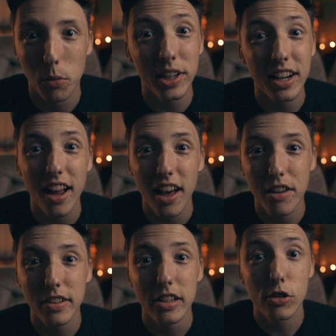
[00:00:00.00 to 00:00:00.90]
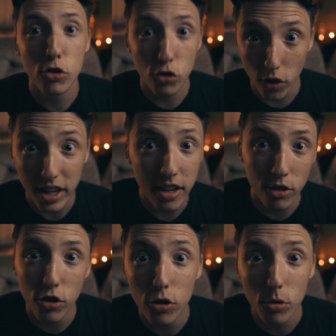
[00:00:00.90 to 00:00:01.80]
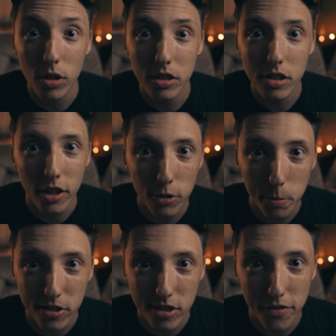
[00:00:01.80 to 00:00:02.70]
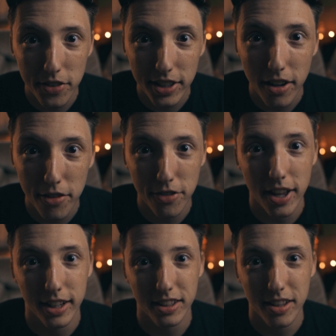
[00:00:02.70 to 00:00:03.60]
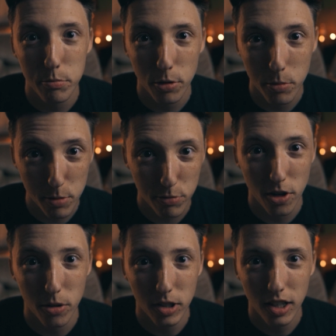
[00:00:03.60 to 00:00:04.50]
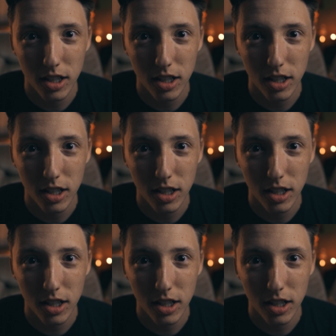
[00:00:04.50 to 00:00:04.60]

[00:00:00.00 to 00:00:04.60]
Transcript: We're gonna dive straight into a specific effect in Premiere Pro,